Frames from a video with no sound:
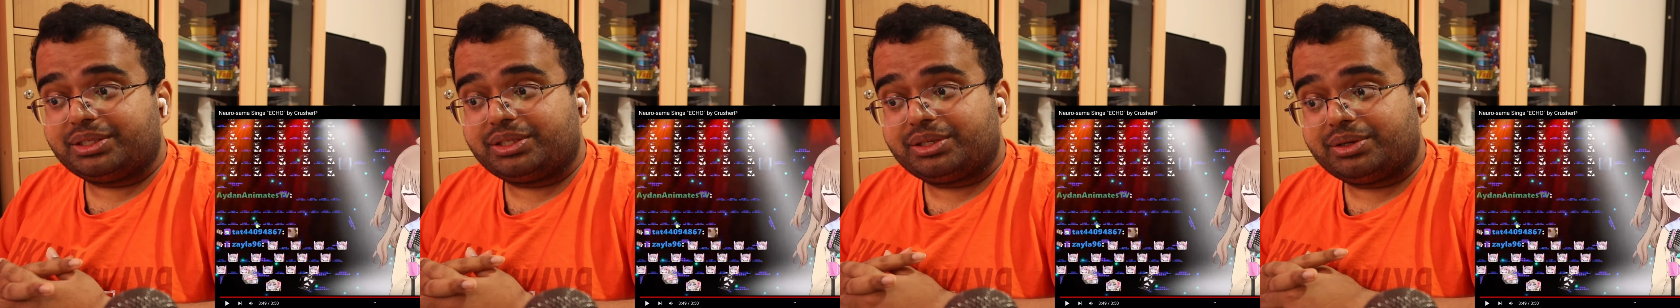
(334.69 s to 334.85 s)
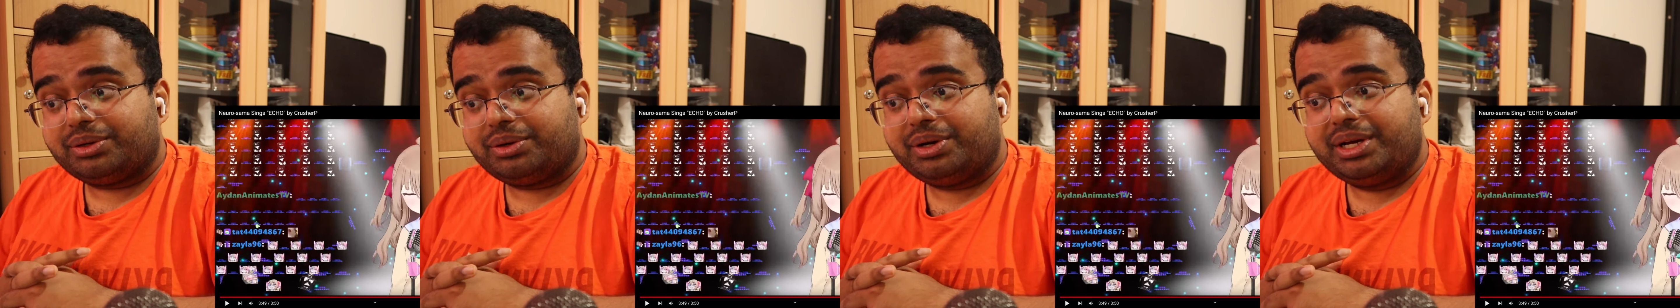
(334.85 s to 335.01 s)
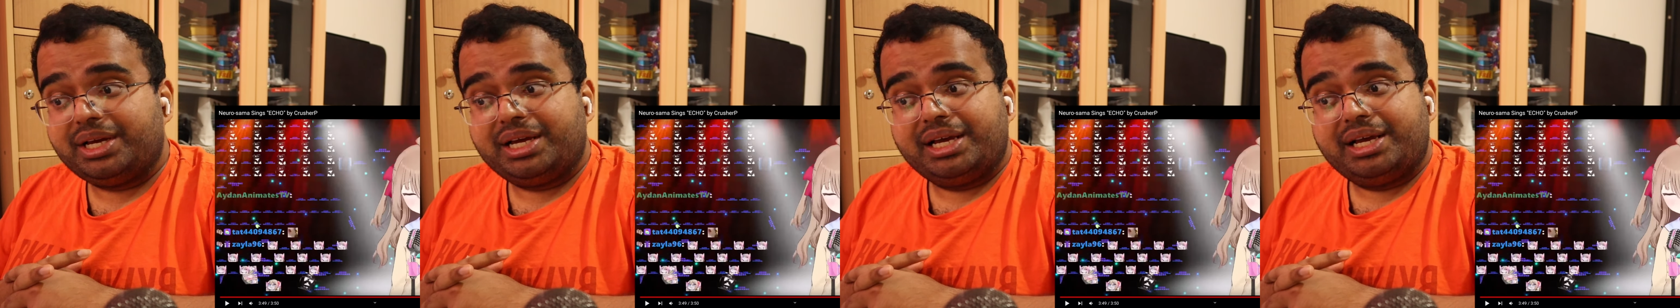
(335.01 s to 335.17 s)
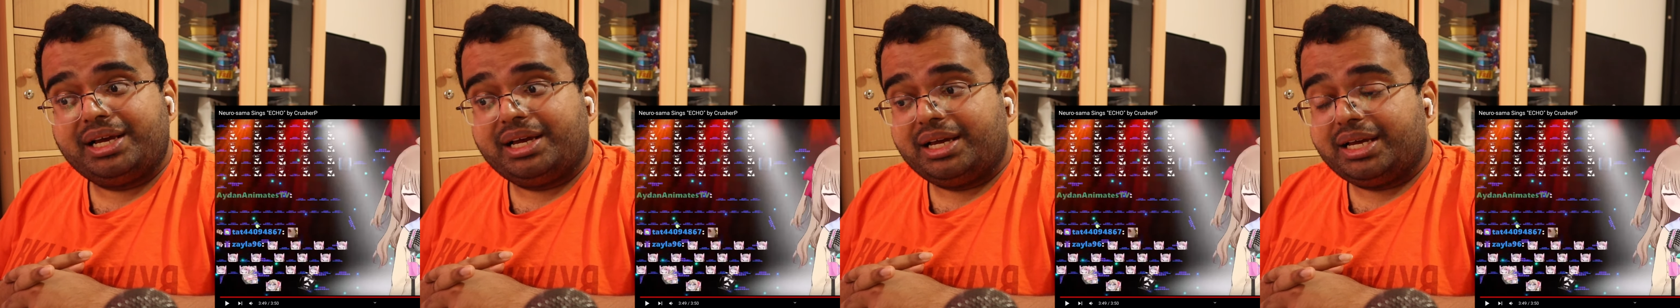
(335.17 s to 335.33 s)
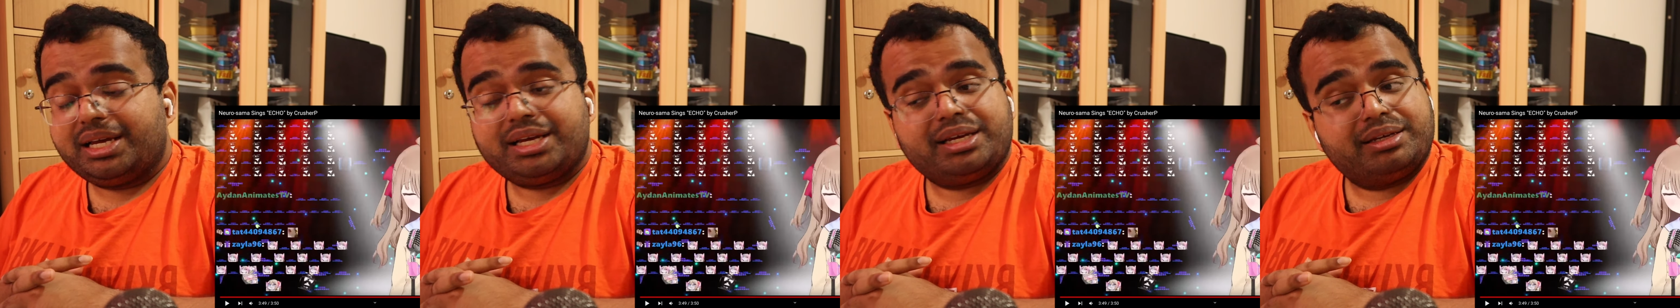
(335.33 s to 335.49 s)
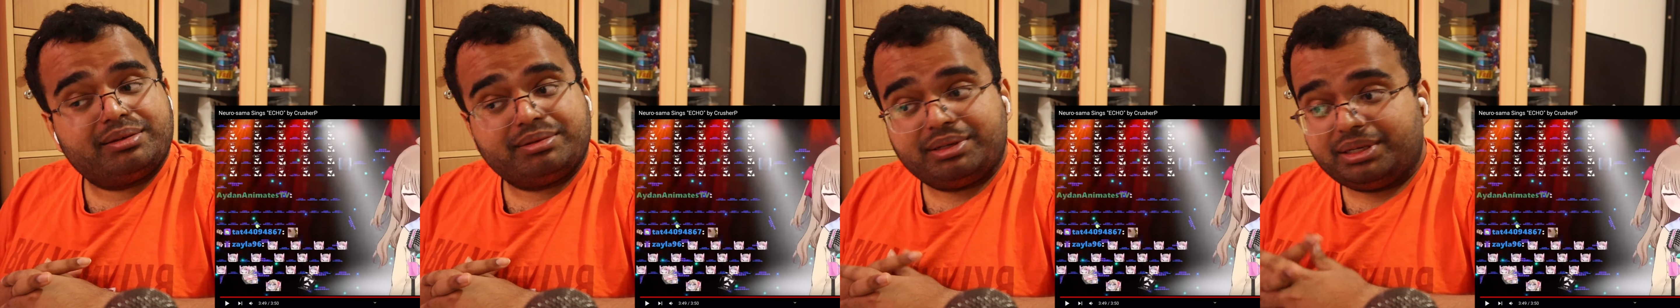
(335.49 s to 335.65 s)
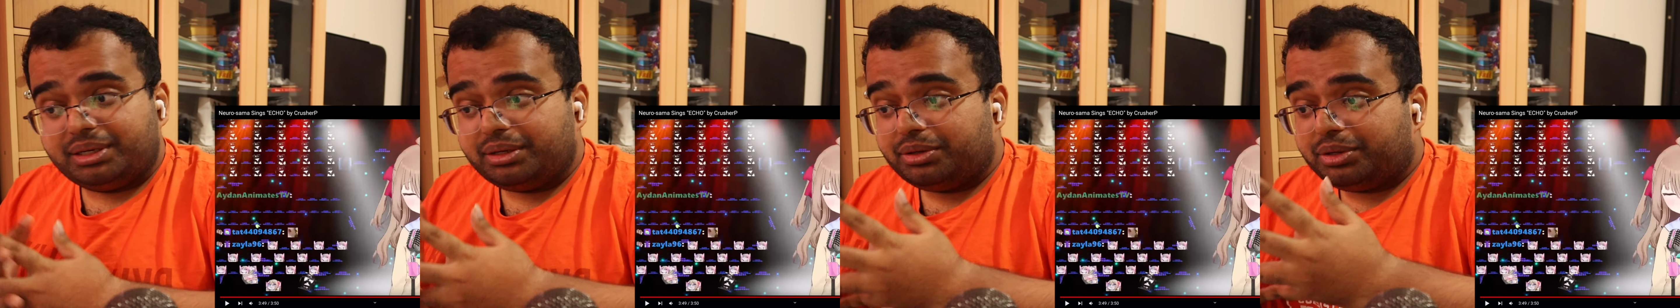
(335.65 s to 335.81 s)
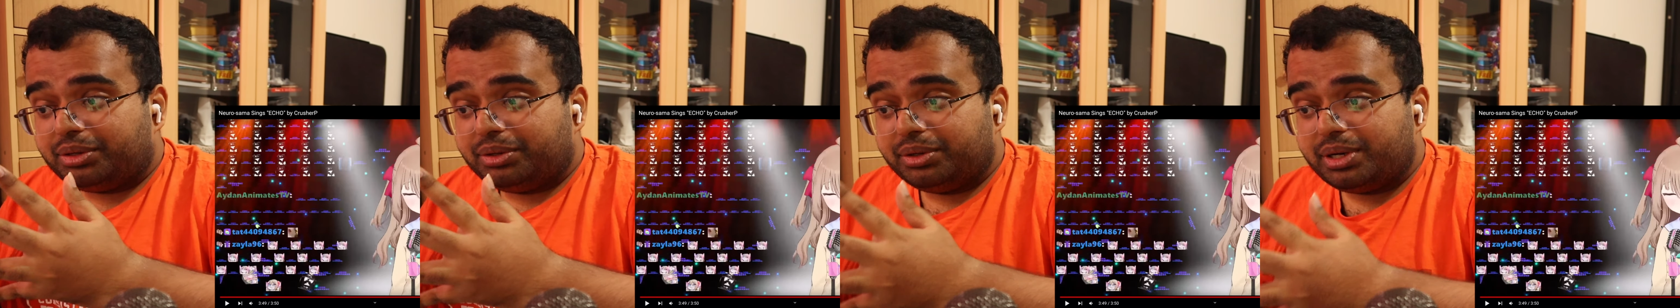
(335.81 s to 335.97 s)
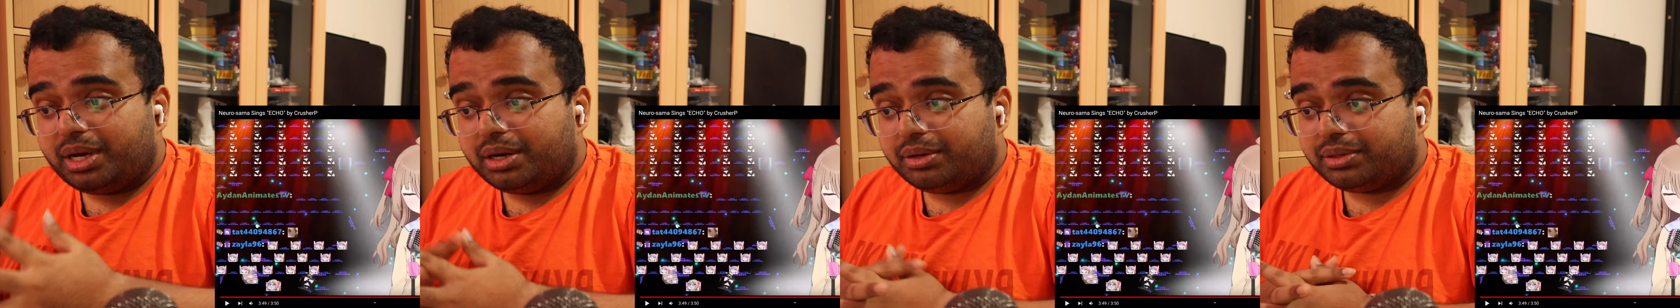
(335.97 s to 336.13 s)
So, you know,
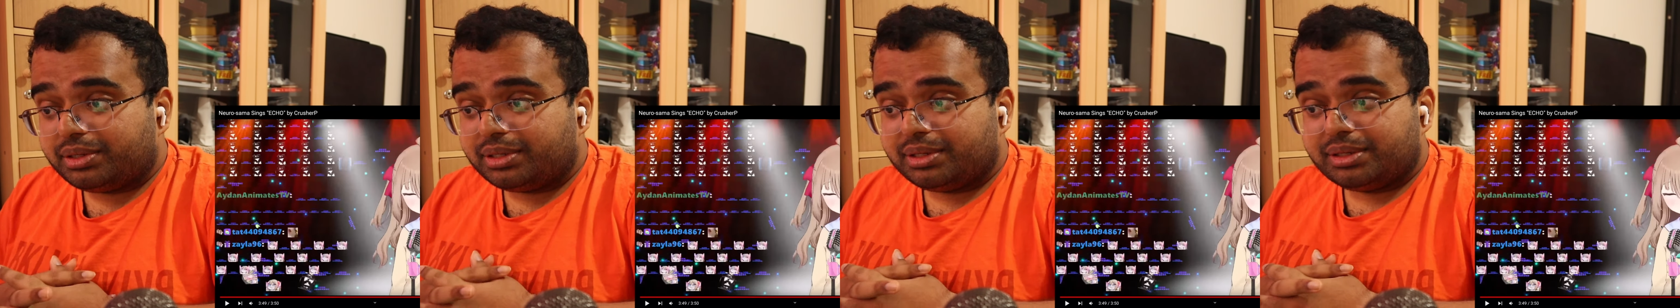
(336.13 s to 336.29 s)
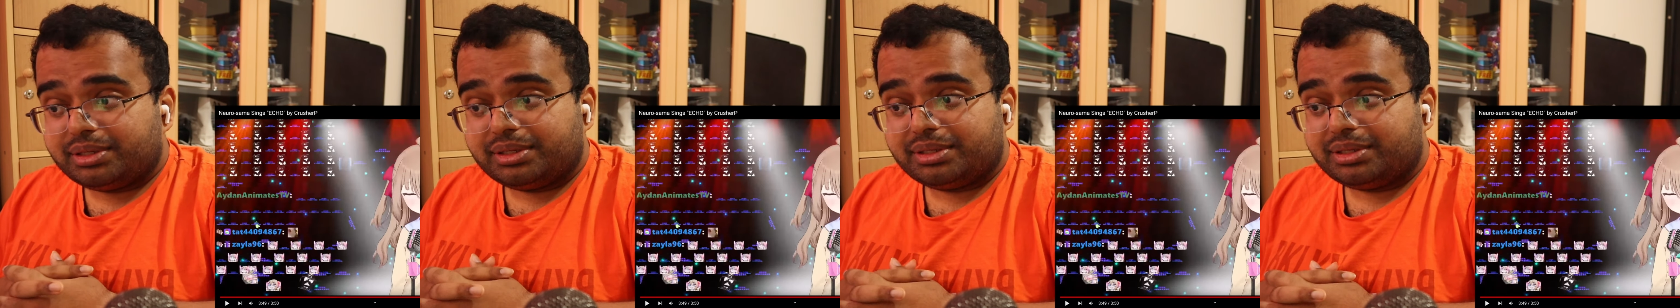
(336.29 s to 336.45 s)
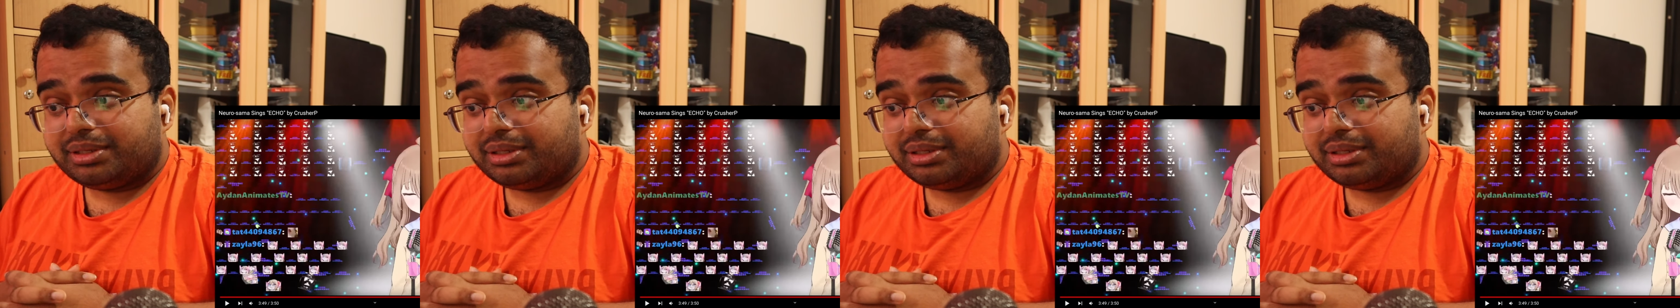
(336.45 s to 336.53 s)
kudos.